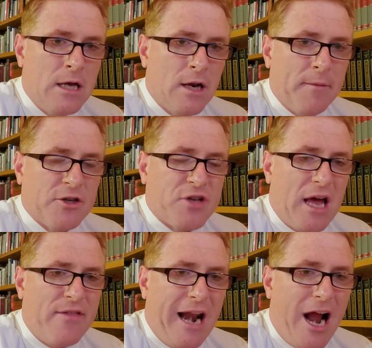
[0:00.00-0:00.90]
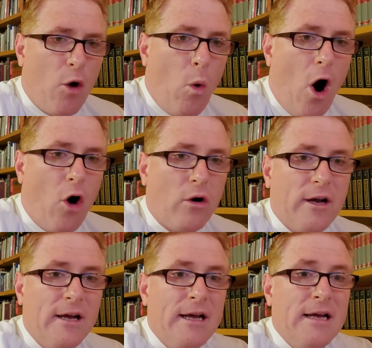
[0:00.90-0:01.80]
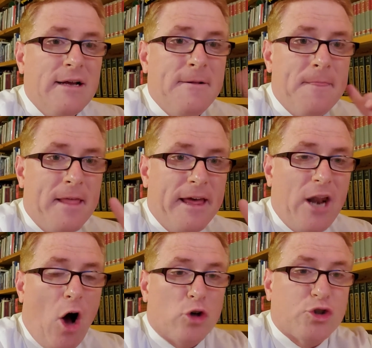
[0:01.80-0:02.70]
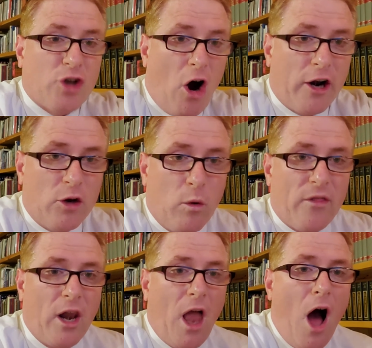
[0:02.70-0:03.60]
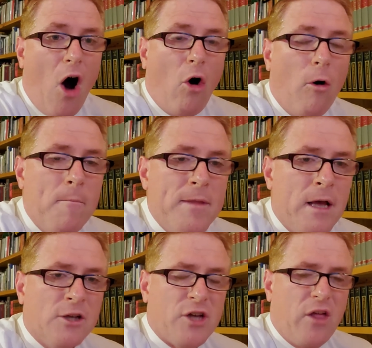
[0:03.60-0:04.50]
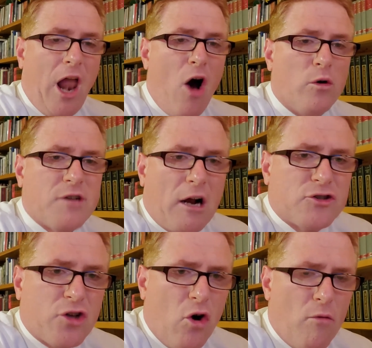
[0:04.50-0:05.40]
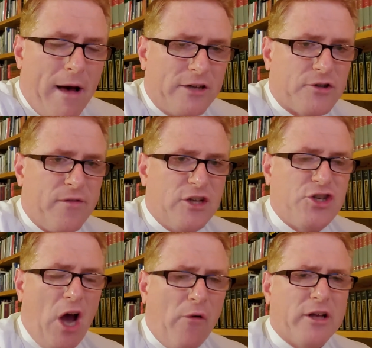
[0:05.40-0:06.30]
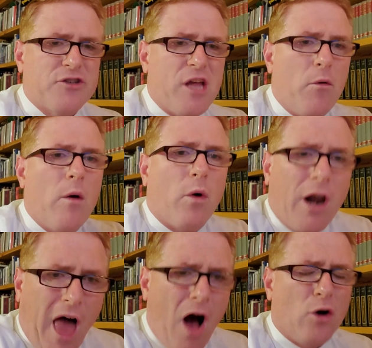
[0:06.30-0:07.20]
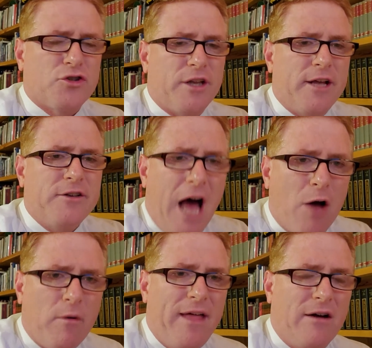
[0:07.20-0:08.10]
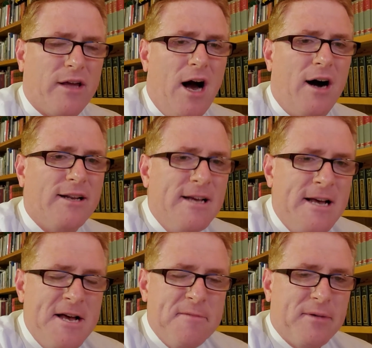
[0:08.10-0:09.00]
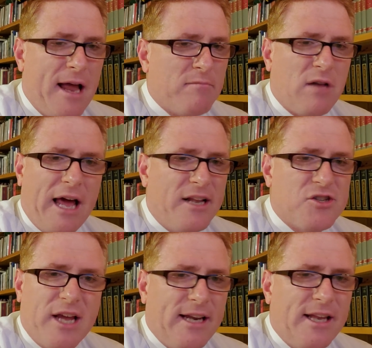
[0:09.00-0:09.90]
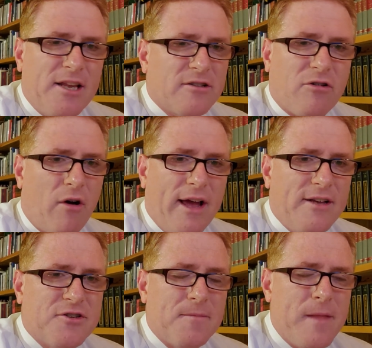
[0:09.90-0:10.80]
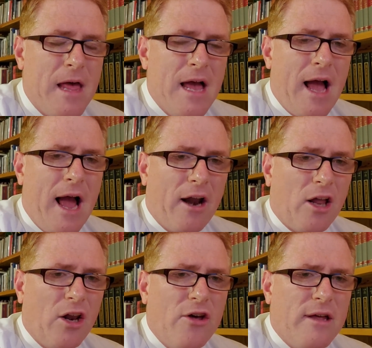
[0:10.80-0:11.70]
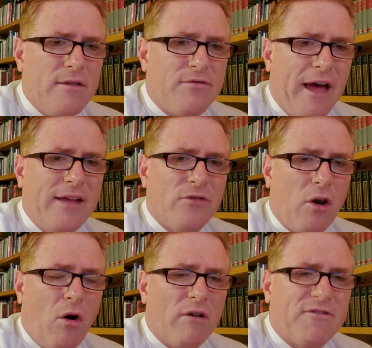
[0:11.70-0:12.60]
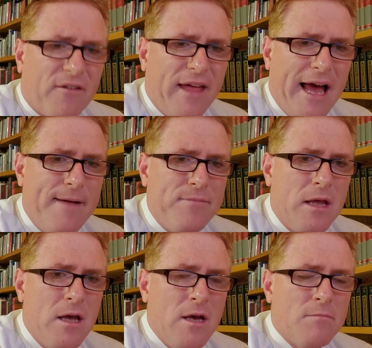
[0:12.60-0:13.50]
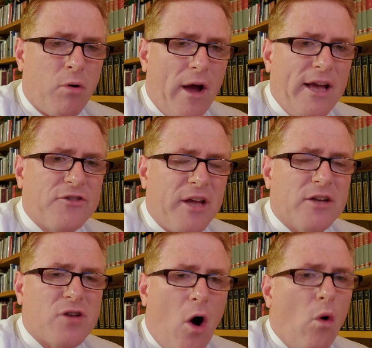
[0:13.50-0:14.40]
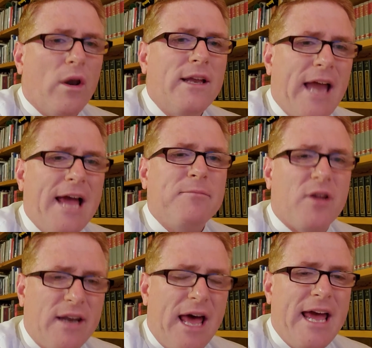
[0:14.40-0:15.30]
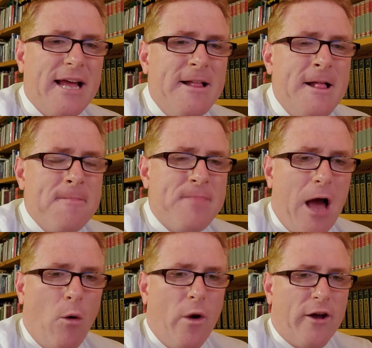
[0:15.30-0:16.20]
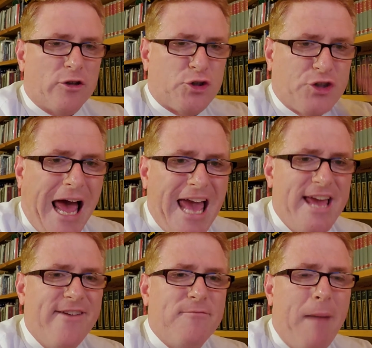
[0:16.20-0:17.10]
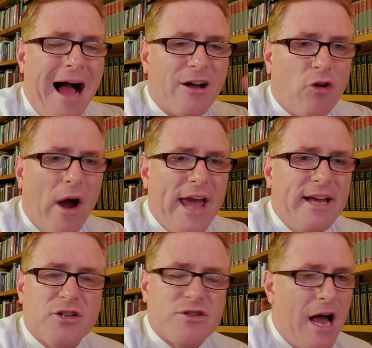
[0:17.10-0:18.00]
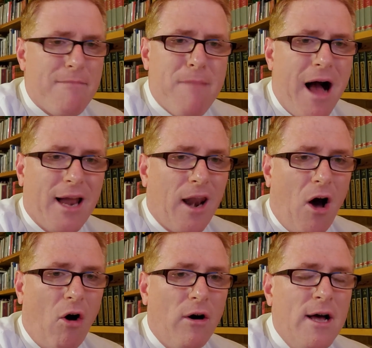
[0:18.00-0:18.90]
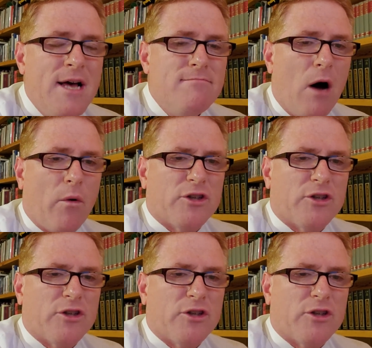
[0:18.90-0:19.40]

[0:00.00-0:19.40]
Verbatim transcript: Let me say that our walk, it all started with a law. See, the law was our schoolmaster that showed us that we were lost and undone without God. But I'm glad it's ended in grace. Hallelujah, and thank the Lord for that. Praise his holy name today that we are saved by grace, not by law, but we're